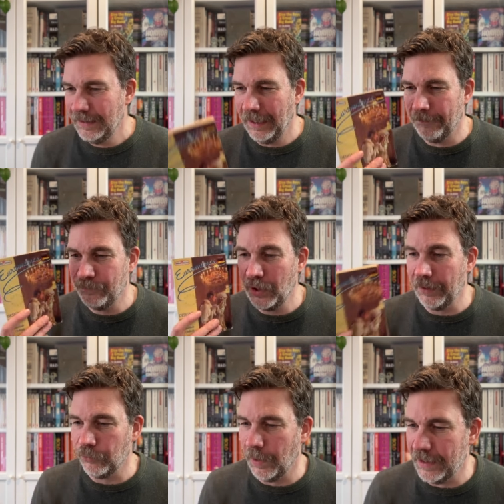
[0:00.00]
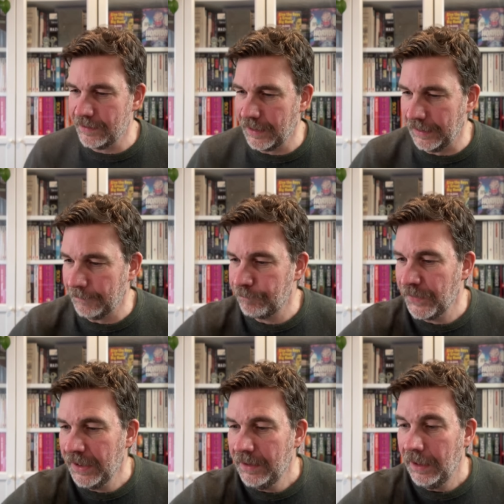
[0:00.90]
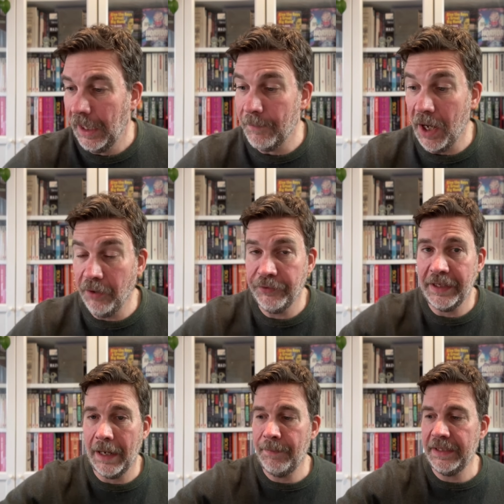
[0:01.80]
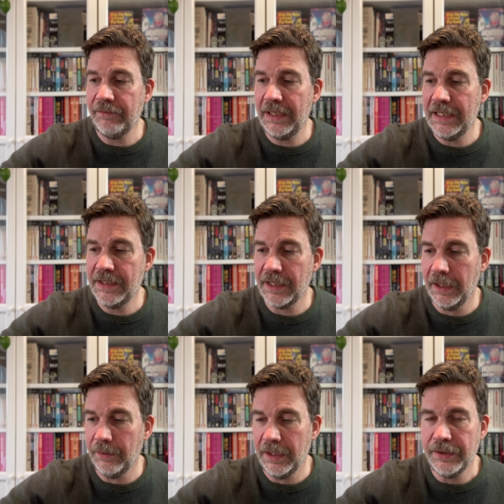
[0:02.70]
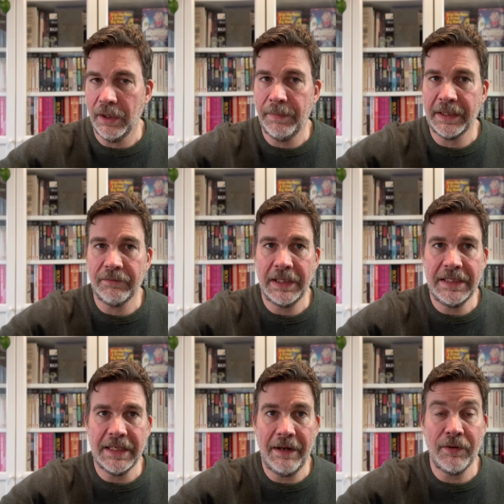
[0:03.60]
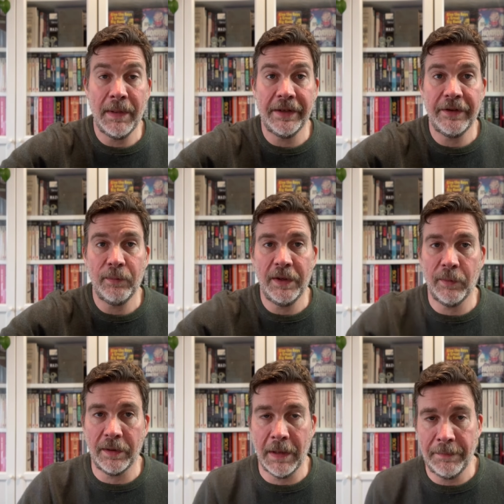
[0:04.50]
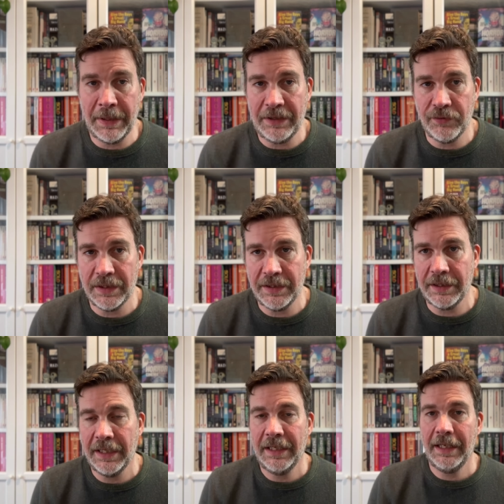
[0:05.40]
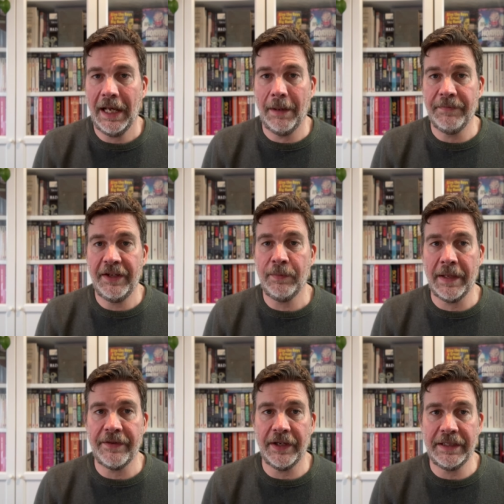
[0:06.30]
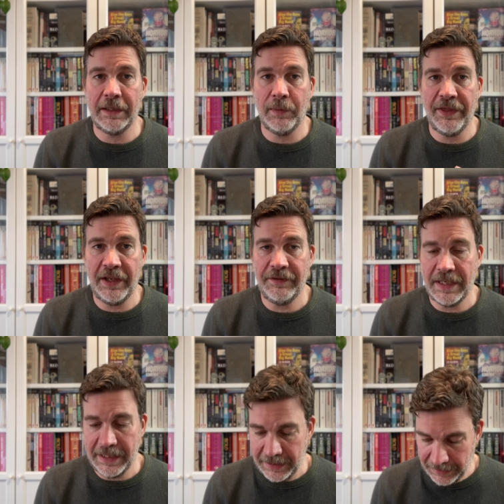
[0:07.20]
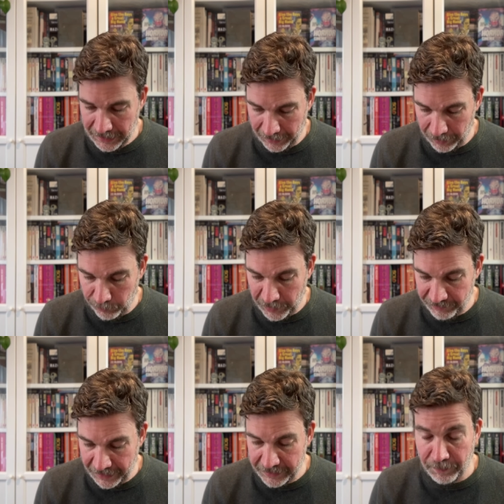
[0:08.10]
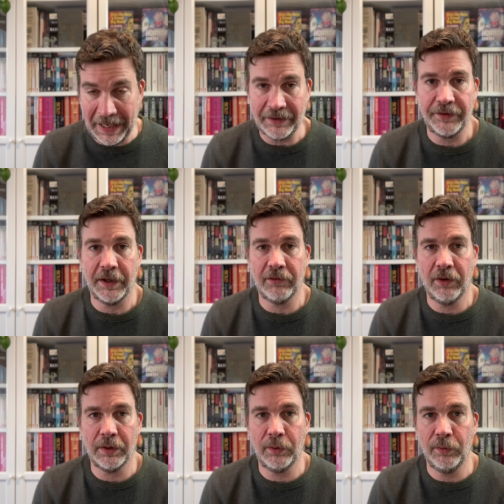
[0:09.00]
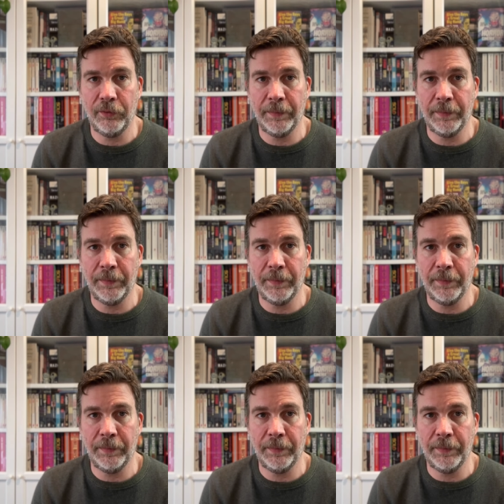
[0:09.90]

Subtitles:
So that was quite entertaining. After that, a buddy read. So I do a buddy read every month with one of my patrons. This month I did it with Thessaly, and we read The Blackstone Chronicles